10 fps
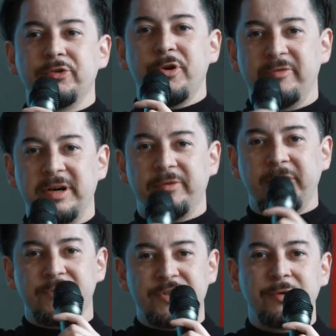drove out of
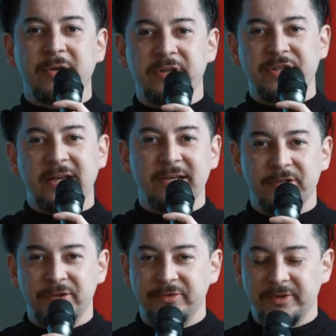those two
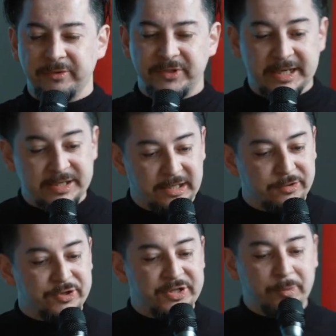understandings of data
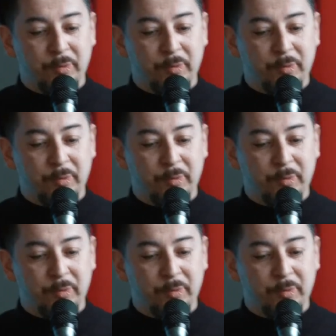literacy,